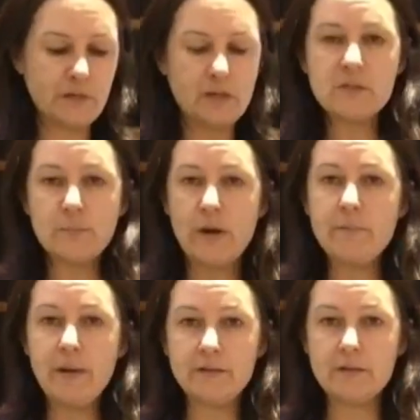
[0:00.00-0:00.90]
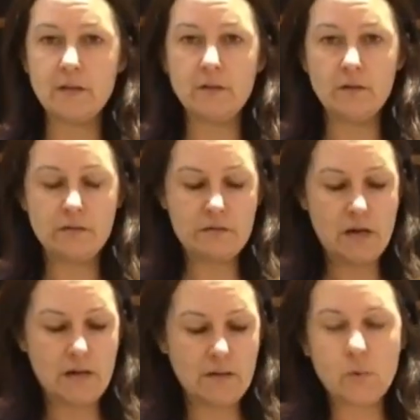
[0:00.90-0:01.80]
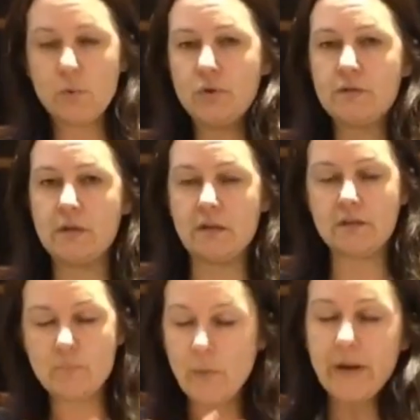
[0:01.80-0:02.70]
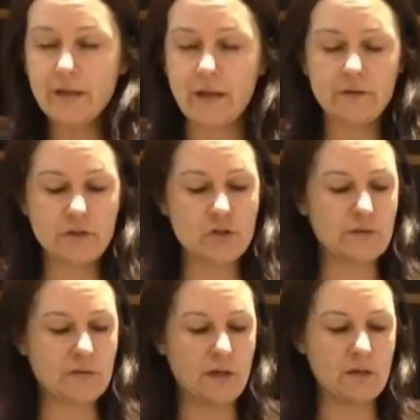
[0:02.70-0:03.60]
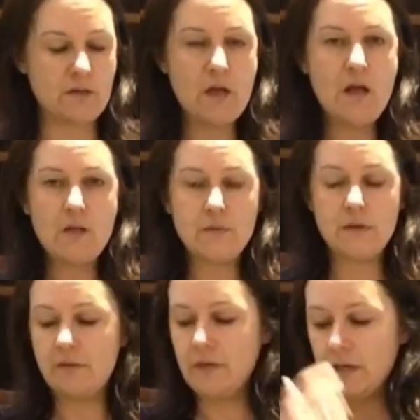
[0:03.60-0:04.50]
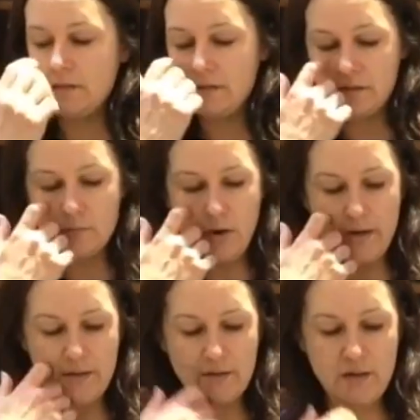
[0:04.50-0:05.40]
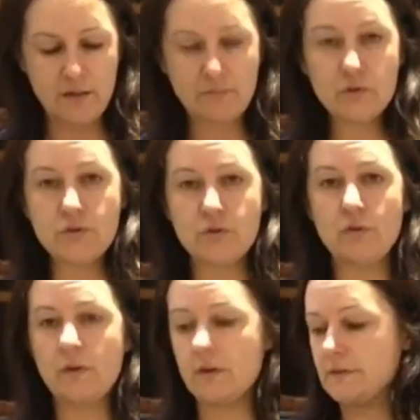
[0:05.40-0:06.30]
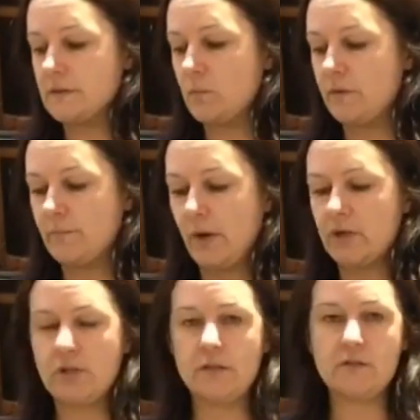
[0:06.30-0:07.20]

spray paint it, or use a spray gun, I should say, the easiest way to do this with a brush is